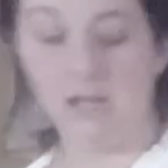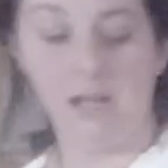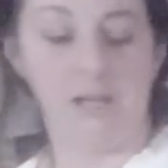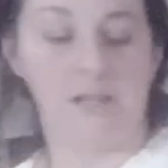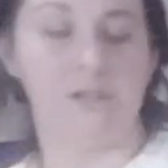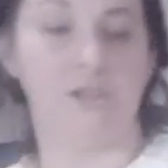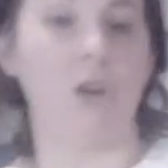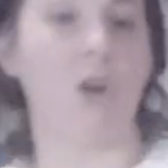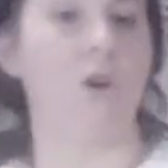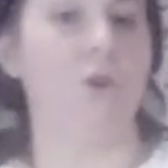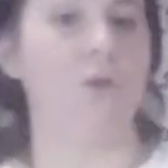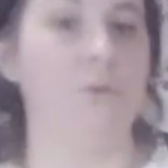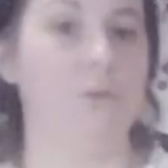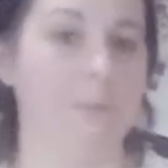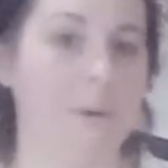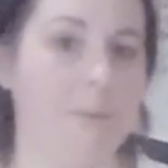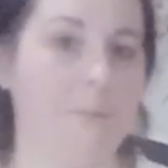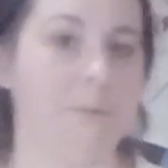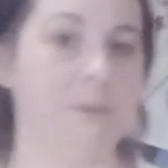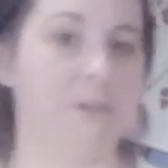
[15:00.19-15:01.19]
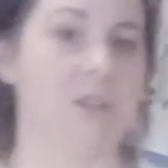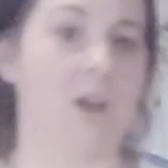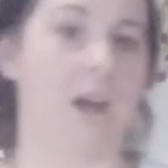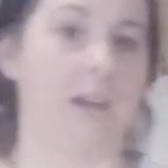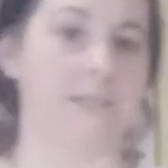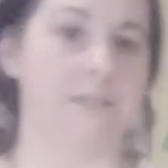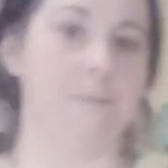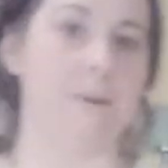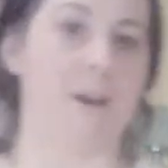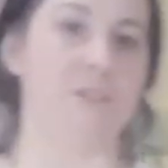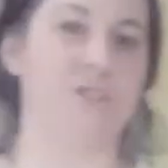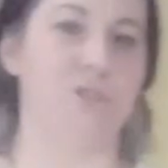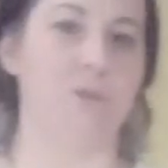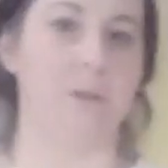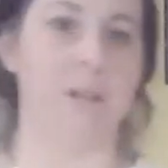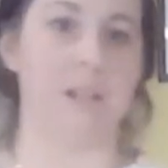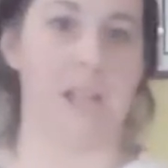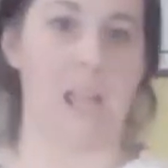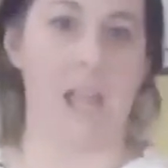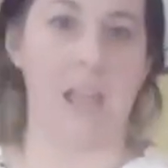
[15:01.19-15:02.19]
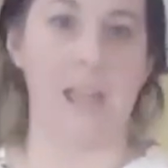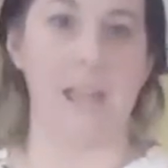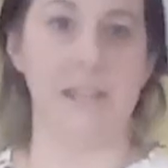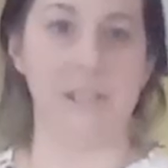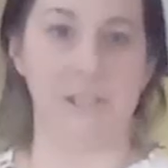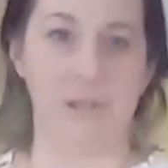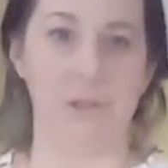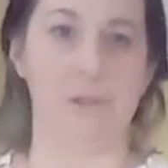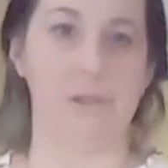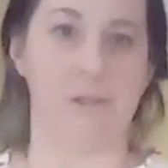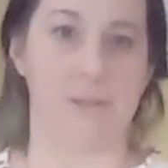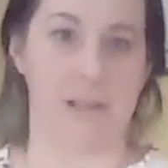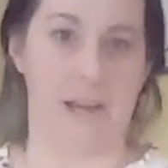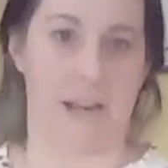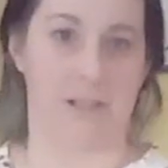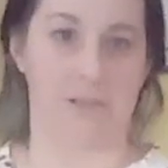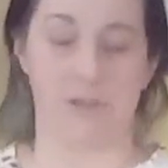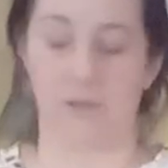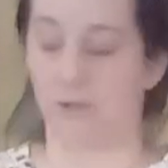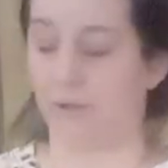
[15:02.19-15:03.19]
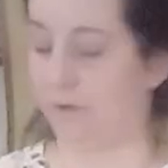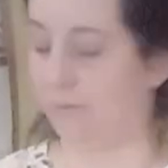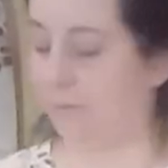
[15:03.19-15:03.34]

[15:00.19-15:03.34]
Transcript: So remember we talked about doing internal and external